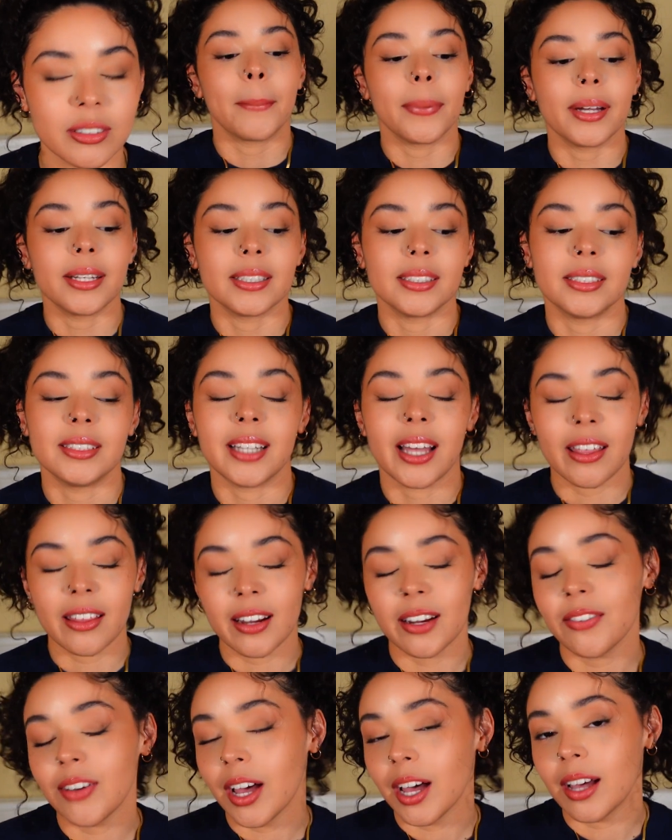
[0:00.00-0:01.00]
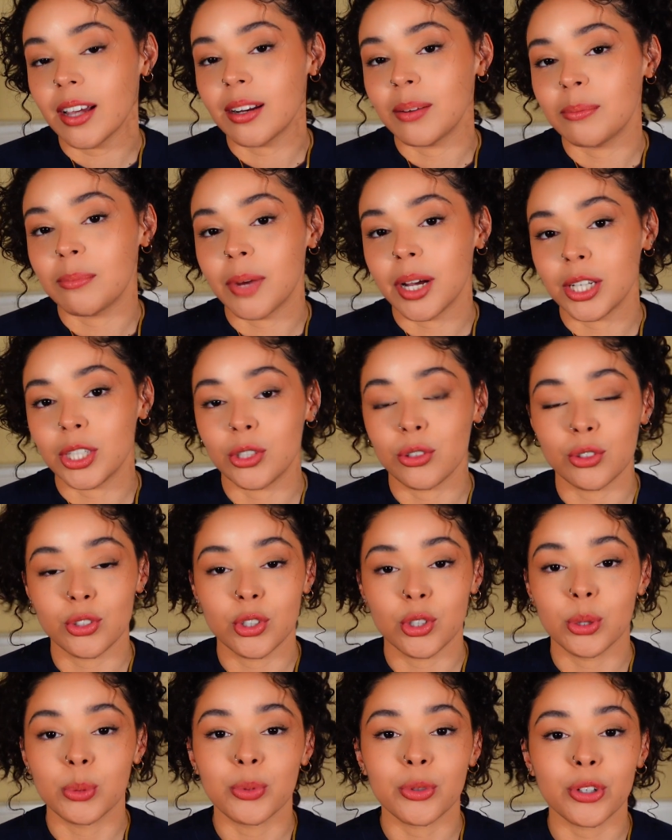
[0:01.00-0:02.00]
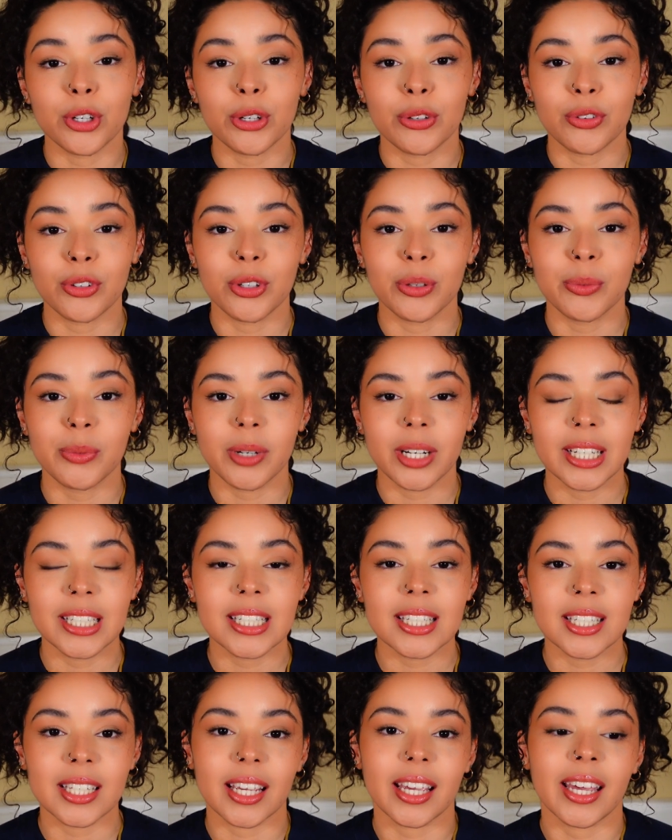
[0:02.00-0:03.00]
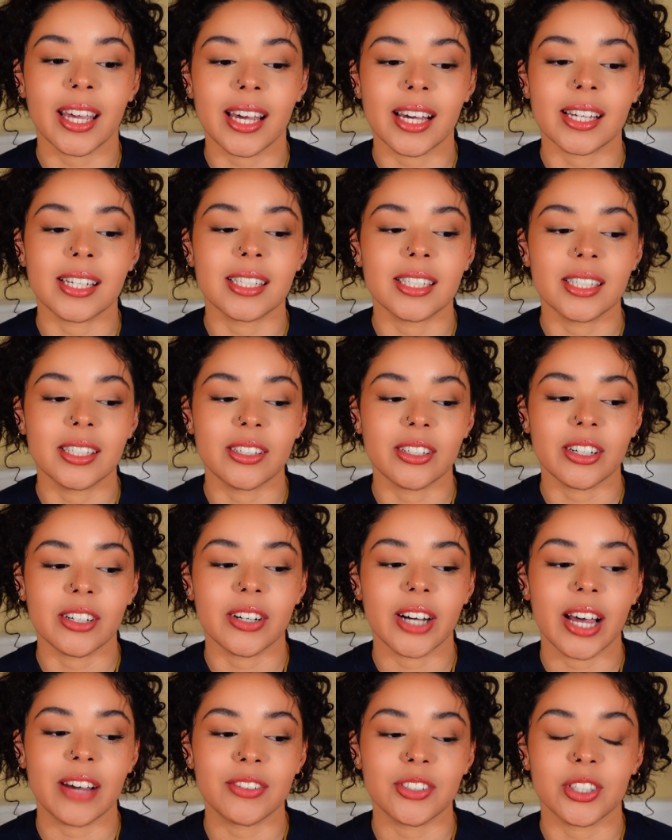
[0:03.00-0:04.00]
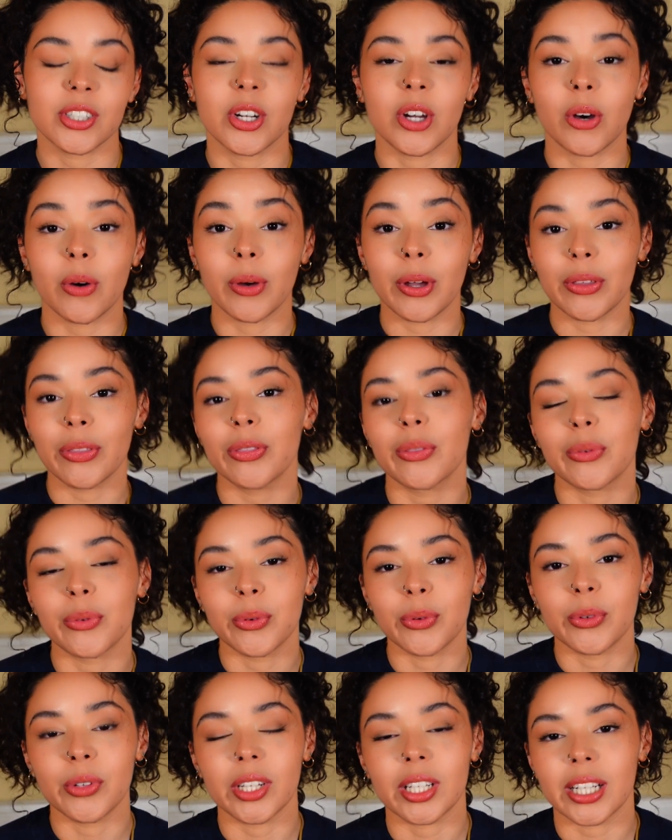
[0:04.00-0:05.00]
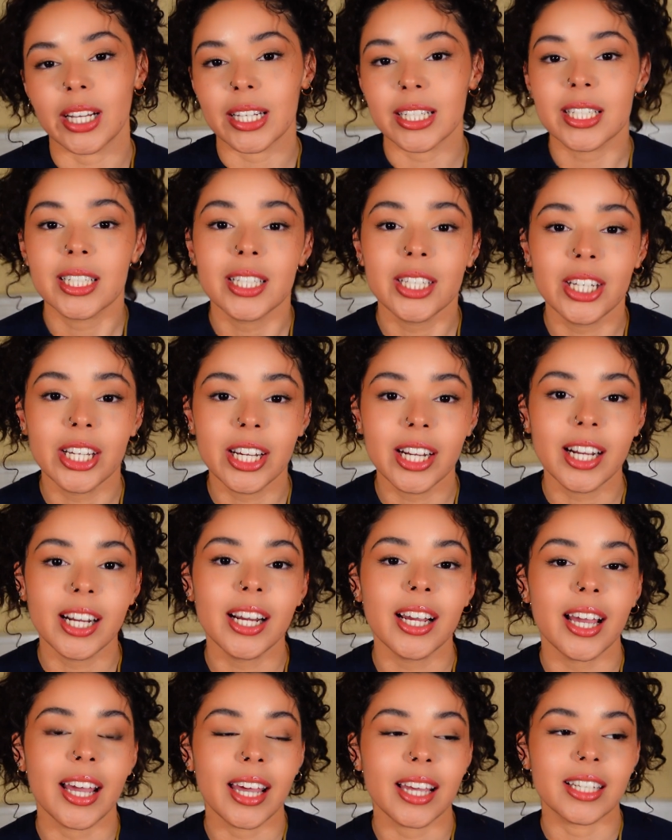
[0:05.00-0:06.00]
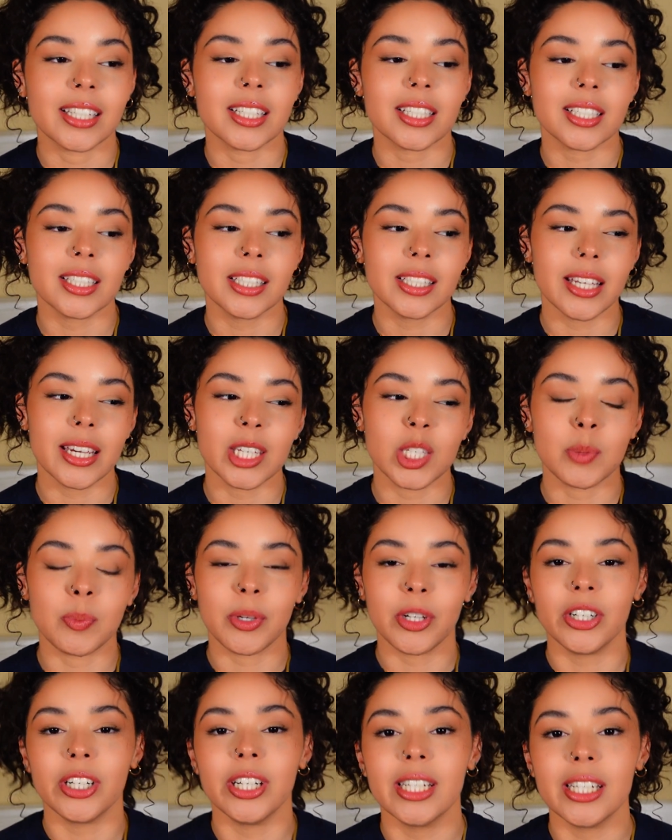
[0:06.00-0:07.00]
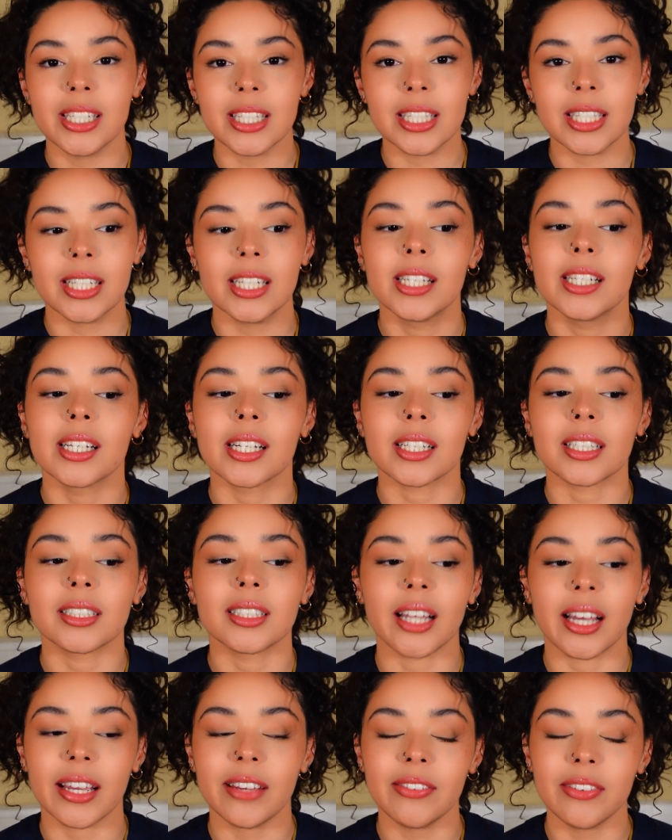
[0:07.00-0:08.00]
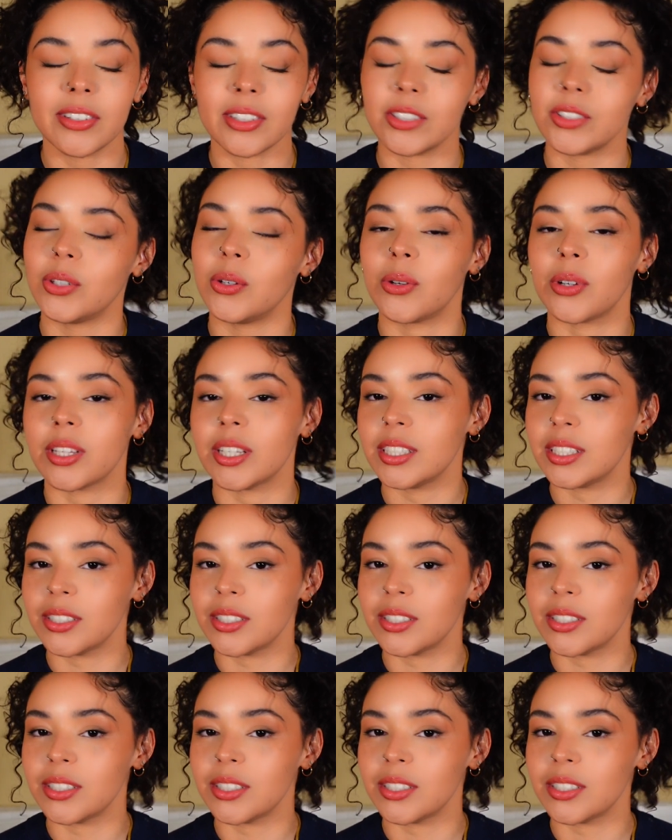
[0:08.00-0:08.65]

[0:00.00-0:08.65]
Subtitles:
But now that I've had my YouTube for a few months and, you know, after going through the last year and just like experiencing life in a totally